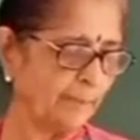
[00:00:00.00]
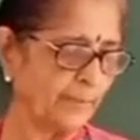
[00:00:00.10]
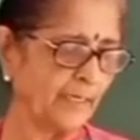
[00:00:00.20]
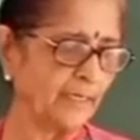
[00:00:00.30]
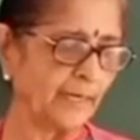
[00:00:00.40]

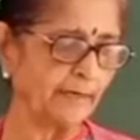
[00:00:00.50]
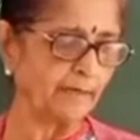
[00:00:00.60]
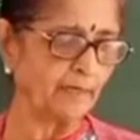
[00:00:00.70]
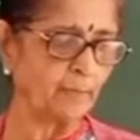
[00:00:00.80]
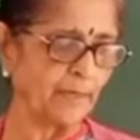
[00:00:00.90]
be
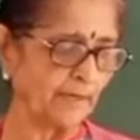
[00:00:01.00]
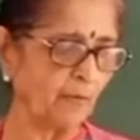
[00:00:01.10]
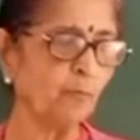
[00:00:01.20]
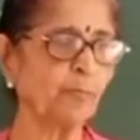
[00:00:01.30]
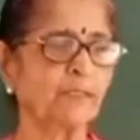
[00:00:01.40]
guided by
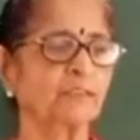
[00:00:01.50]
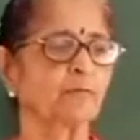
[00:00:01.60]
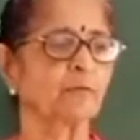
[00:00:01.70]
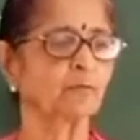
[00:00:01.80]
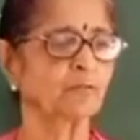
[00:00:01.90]
you? Passive.
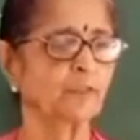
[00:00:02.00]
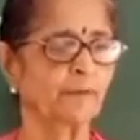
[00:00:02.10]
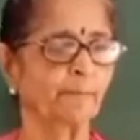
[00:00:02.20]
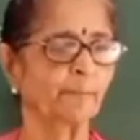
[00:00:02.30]
Now see.